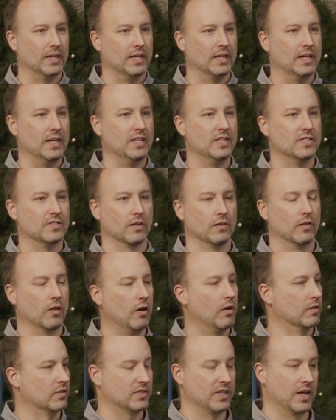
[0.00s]
He's a
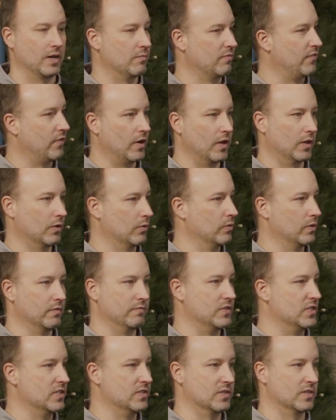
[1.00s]
longtime follower of
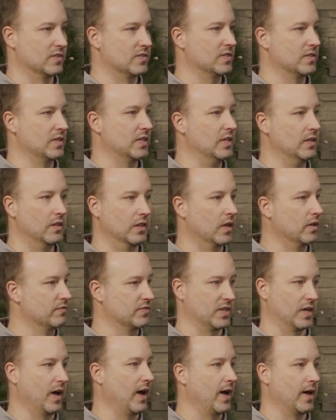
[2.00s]
Jesus. He loves
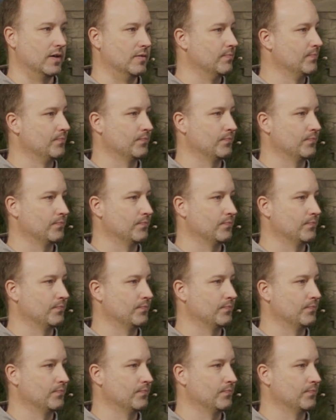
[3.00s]
God.